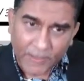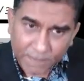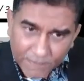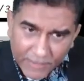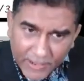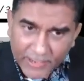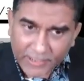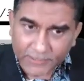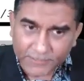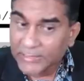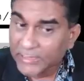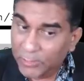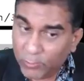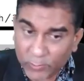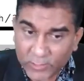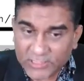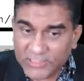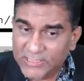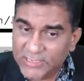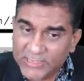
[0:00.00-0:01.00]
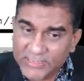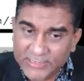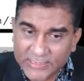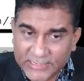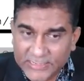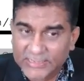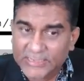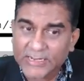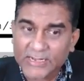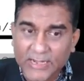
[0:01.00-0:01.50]
But the question
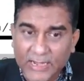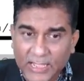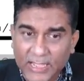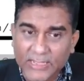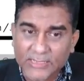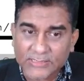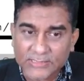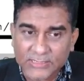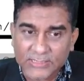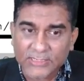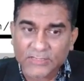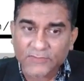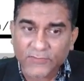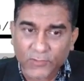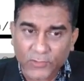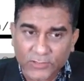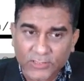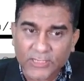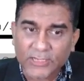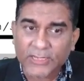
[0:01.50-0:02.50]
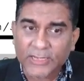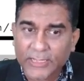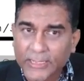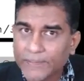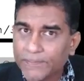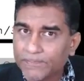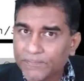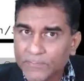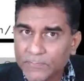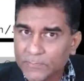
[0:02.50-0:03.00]
didn't ask us for the
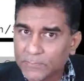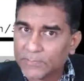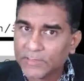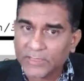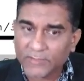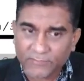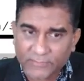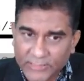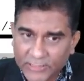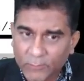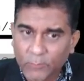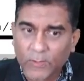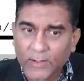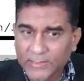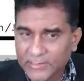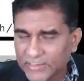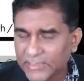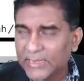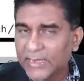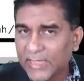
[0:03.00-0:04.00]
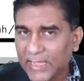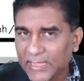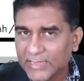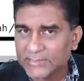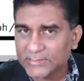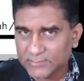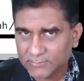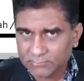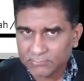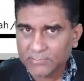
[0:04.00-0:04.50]
name. If they want, they'll
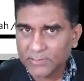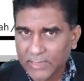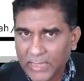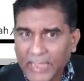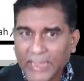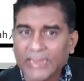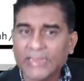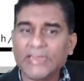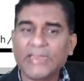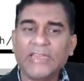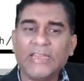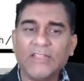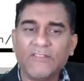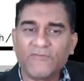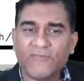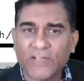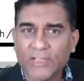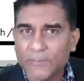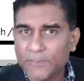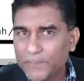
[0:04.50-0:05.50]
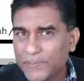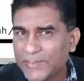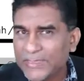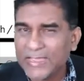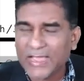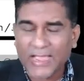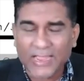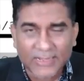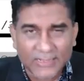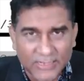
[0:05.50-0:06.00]
ask identify
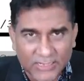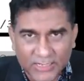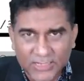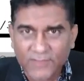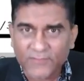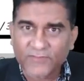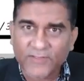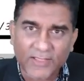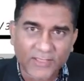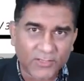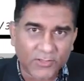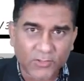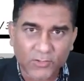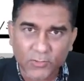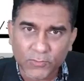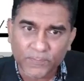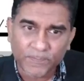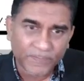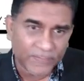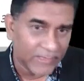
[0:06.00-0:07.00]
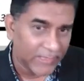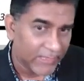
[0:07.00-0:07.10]
P, identify Q.